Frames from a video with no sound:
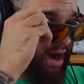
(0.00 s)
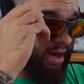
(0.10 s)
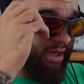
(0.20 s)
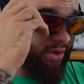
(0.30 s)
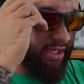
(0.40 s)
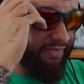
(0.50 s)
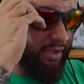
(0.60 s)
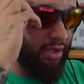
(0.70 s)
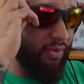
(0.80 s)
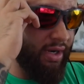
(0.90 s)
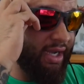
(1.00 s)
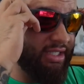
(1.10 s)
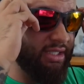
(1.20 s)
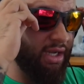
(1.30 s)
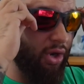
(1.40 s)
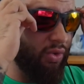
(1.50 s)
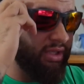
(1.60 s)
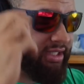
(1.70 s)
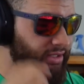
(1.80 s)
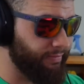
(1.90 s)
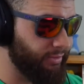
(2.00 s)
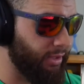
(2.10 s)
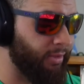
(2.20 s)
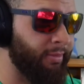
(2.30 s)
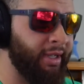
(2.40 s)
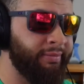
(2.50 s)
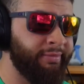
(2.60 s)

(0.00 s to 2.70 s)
I already know this gonna go nuts. The Oakleys, come on, man.